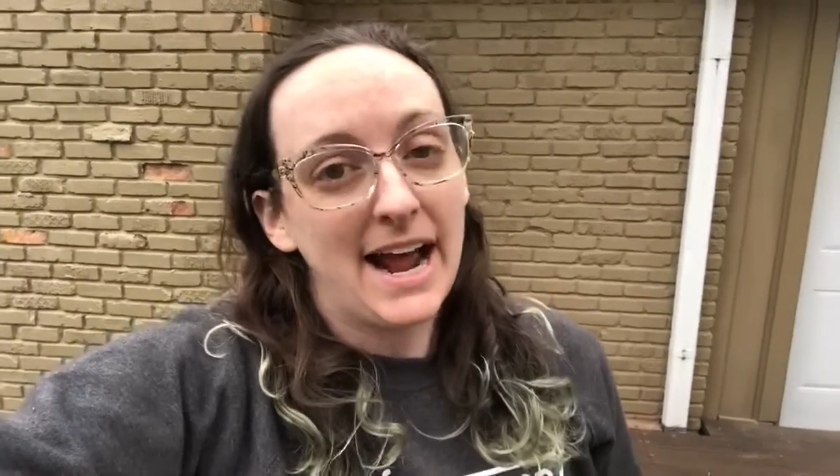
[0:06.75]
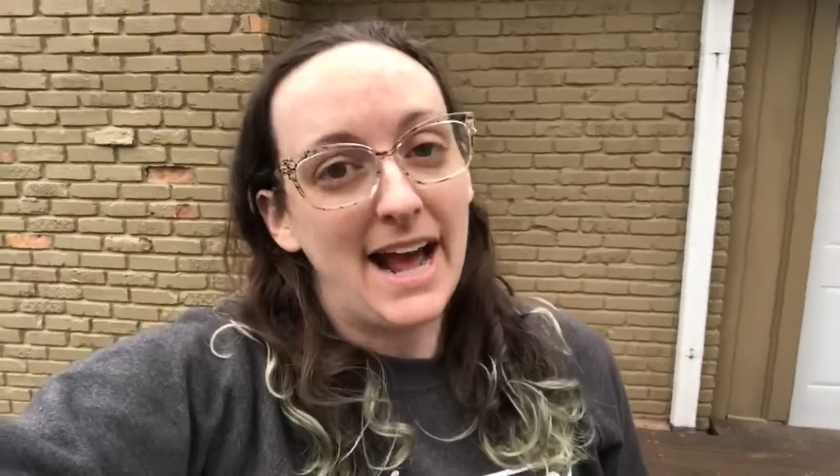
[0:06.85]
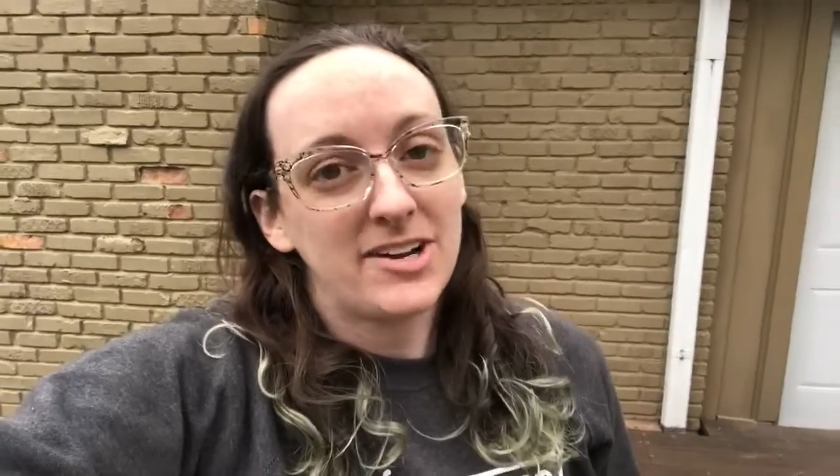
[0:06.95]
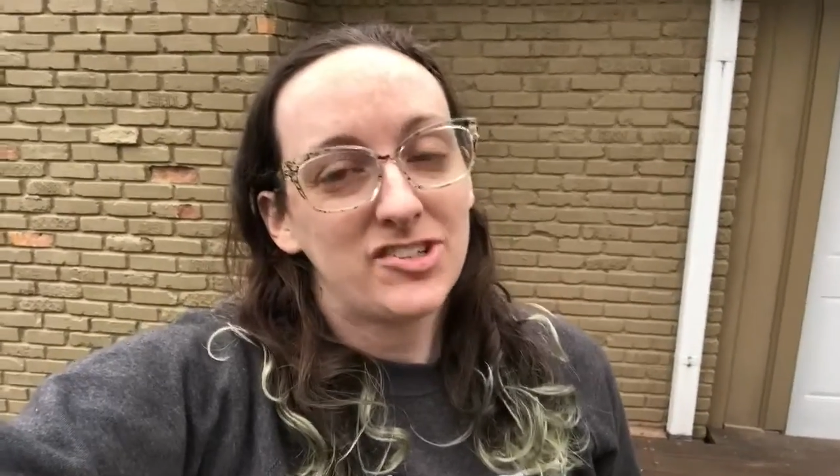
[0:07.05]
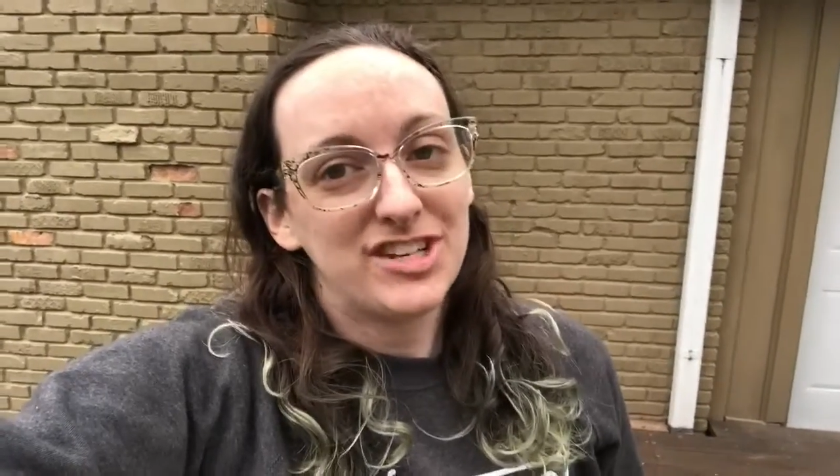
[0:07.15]

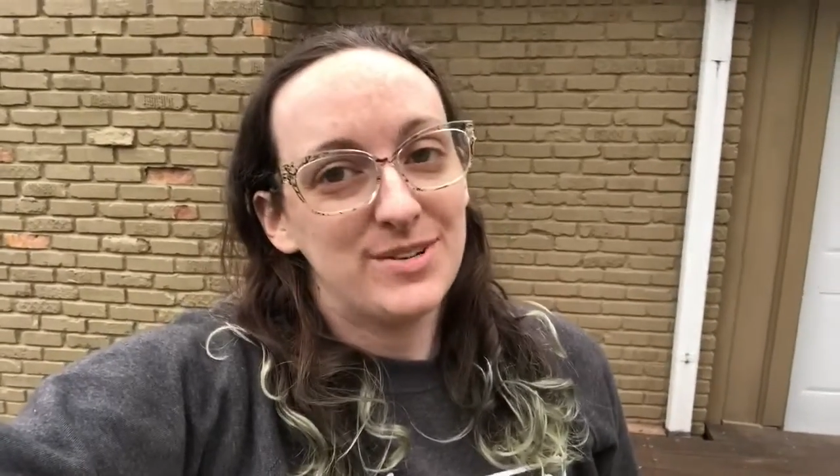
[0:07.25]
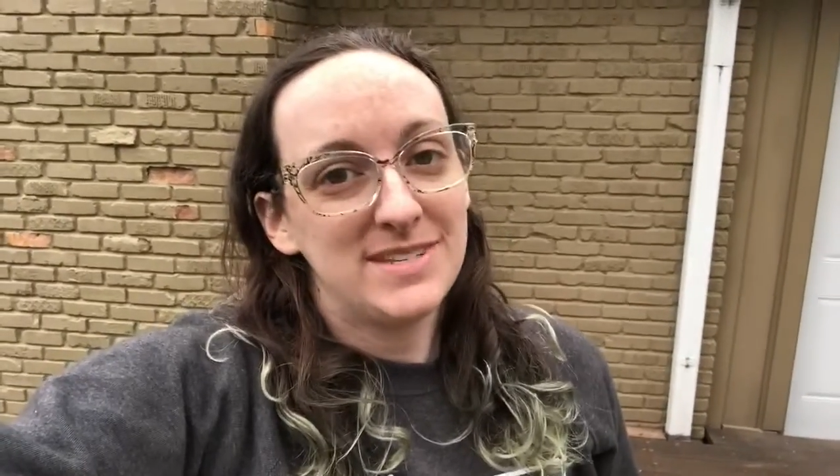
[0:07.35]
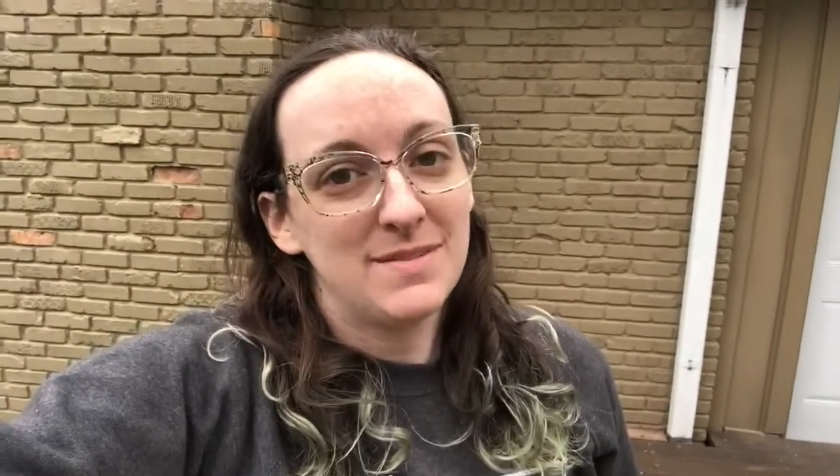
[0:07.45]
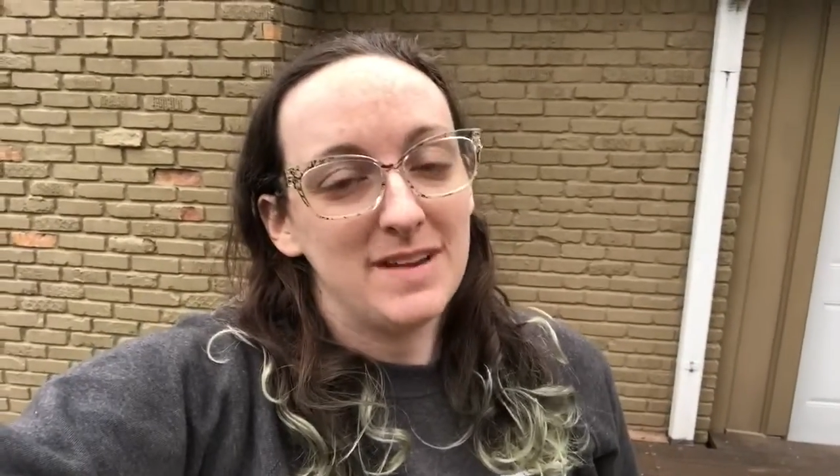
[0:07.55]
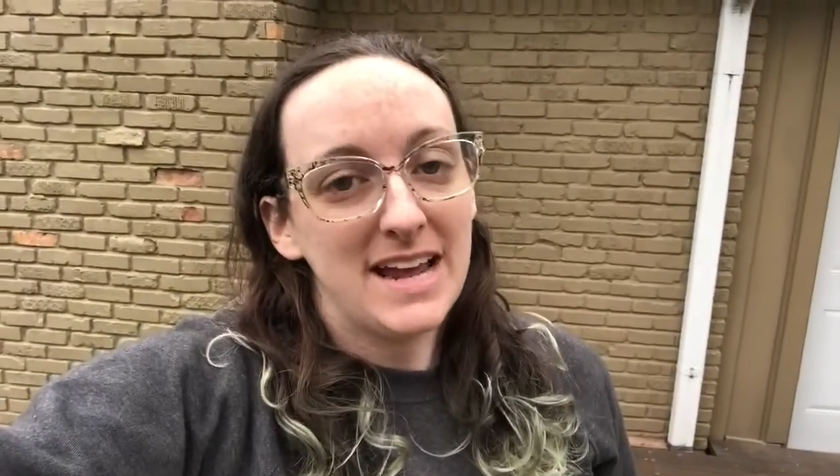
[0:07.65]
actually used
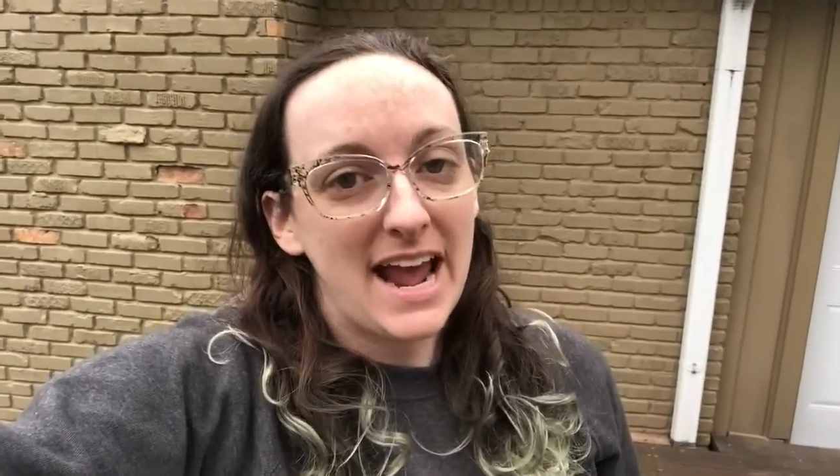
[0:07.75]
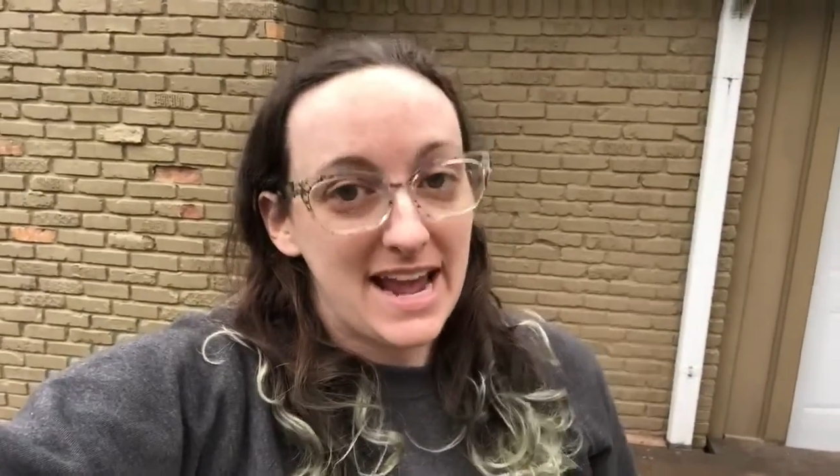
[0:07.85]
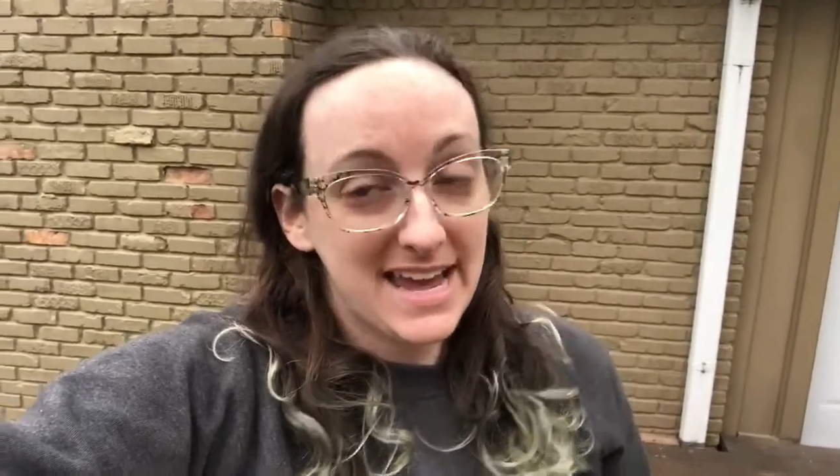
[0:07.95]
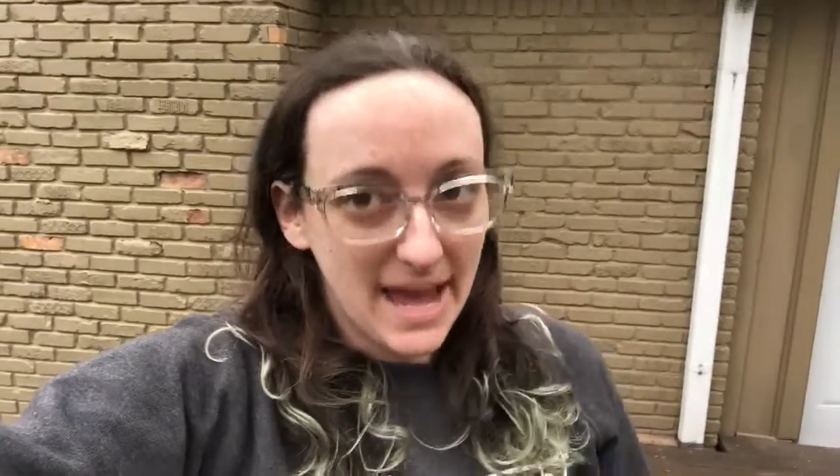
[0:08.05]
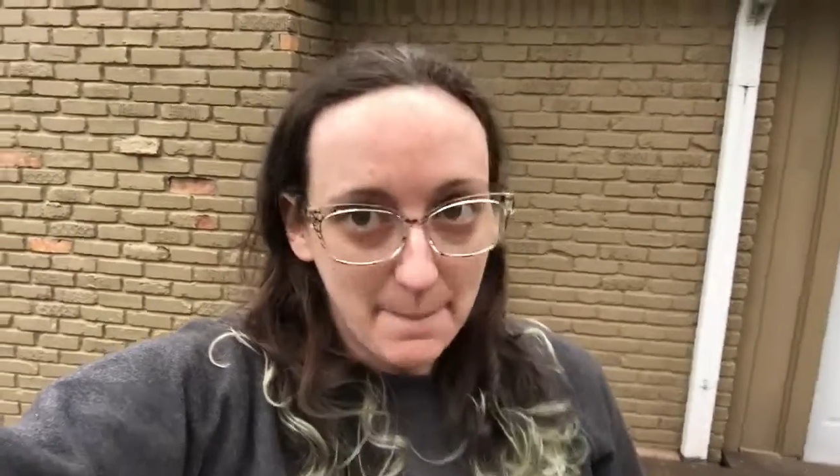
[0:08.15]
to be a
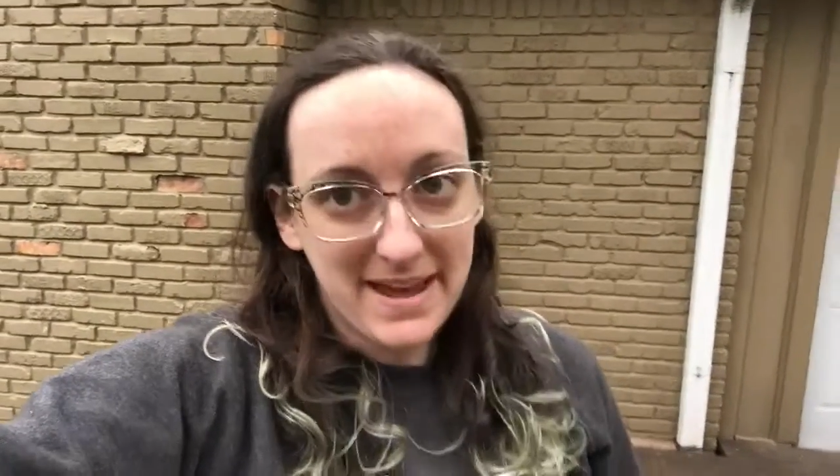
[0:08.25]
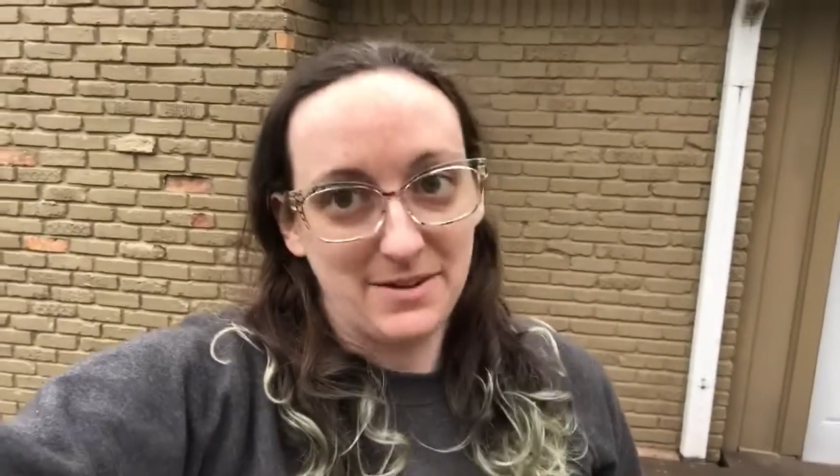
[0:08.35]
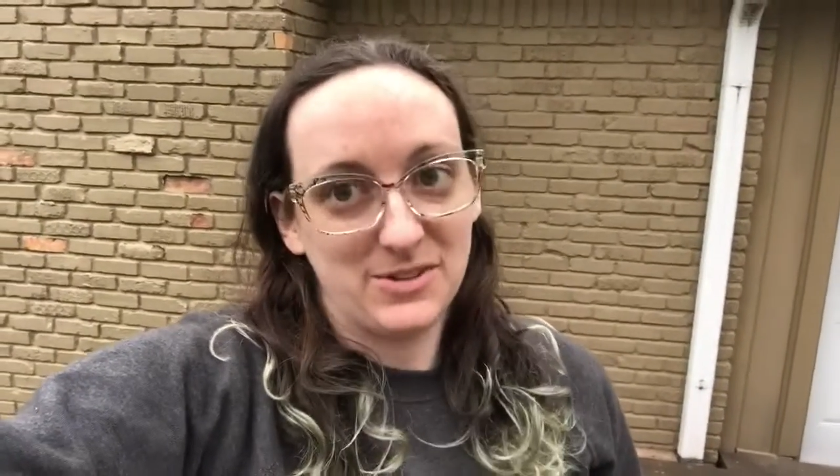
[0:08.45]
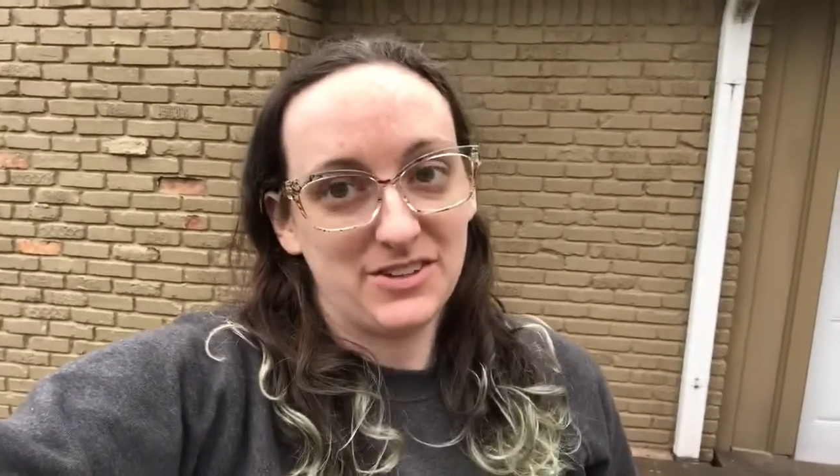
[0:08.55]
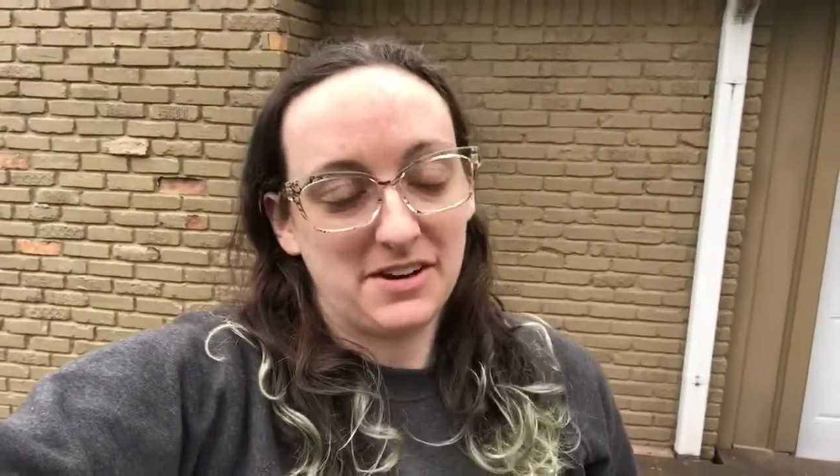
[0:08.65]
camp
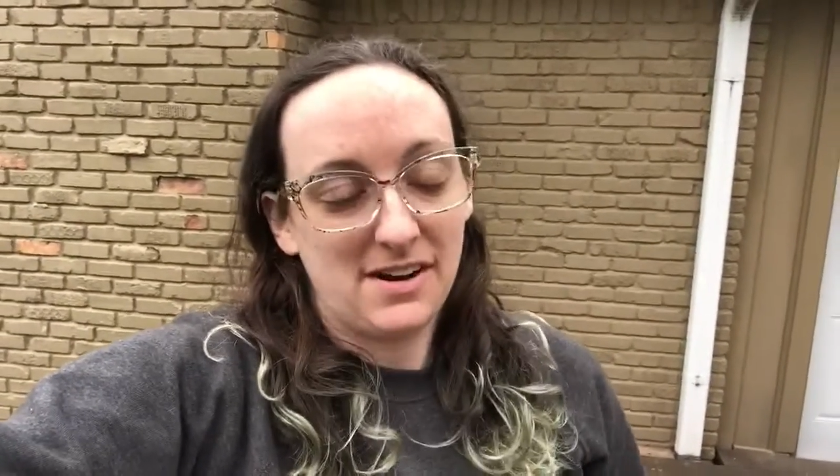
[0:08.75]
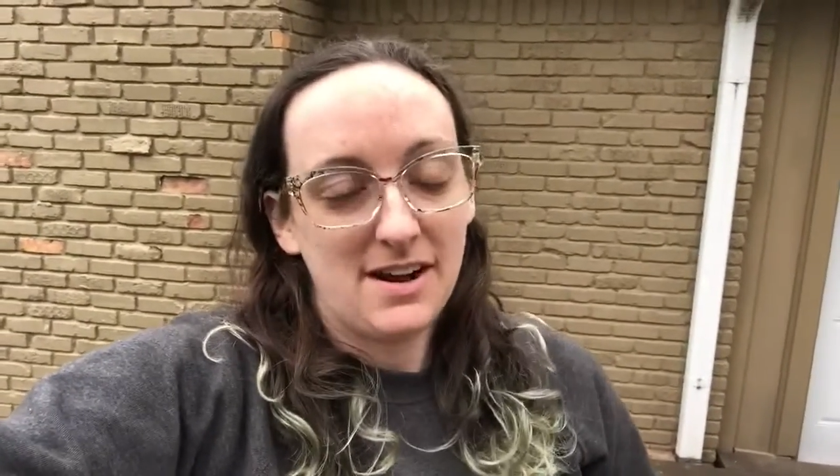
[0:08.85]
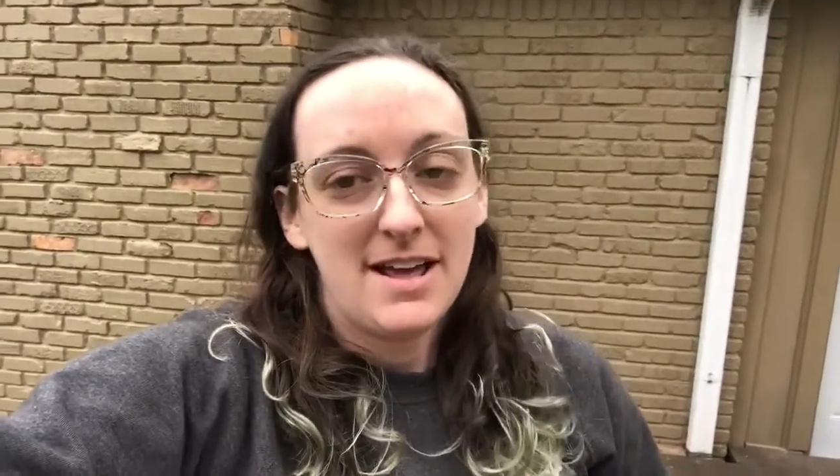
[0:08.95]
counselor.